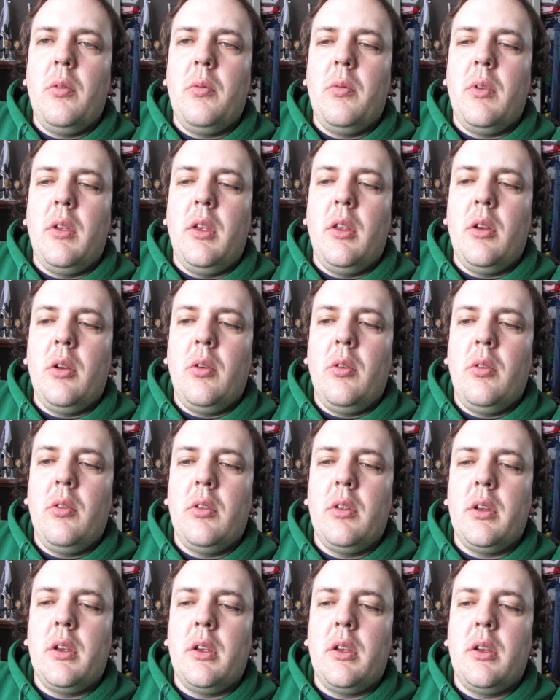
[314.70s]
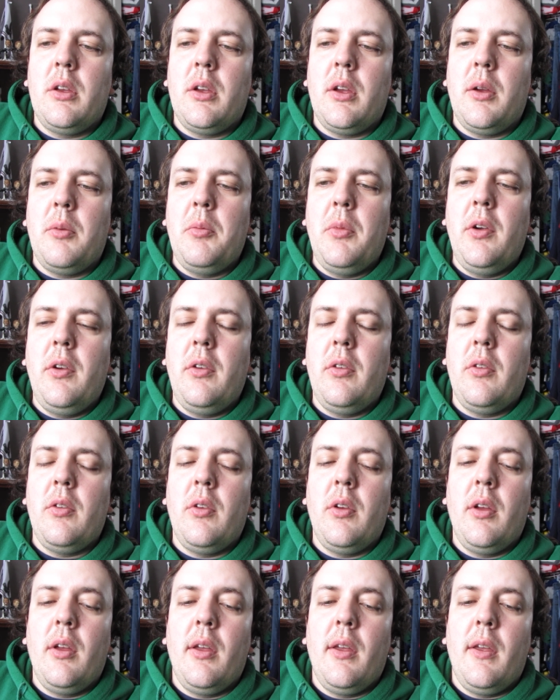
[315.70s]
you know like I moved
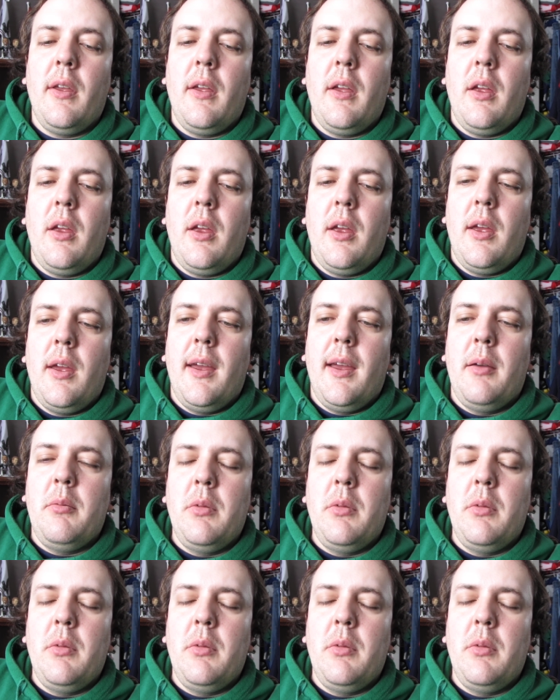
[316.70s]
I